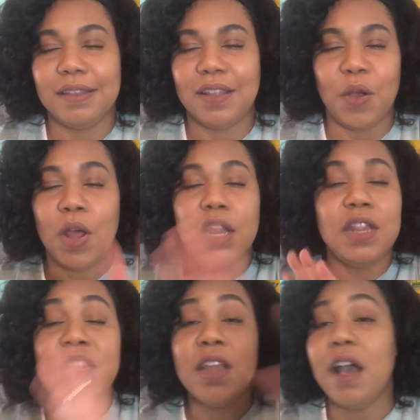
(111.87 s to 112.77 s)
So
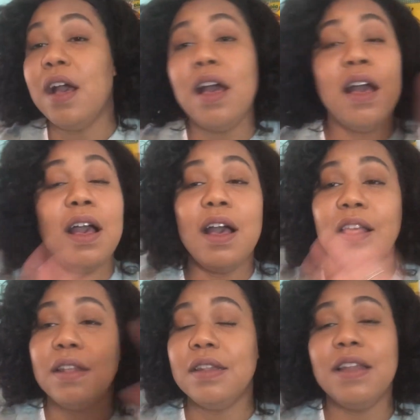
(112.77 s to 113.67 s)

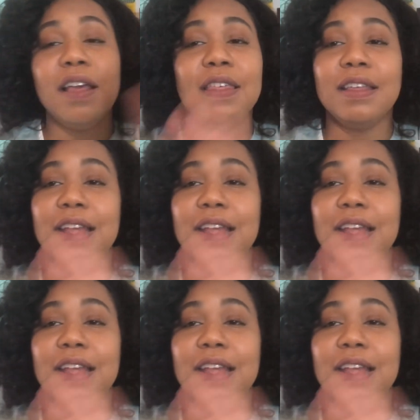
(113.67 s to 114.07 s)
nothing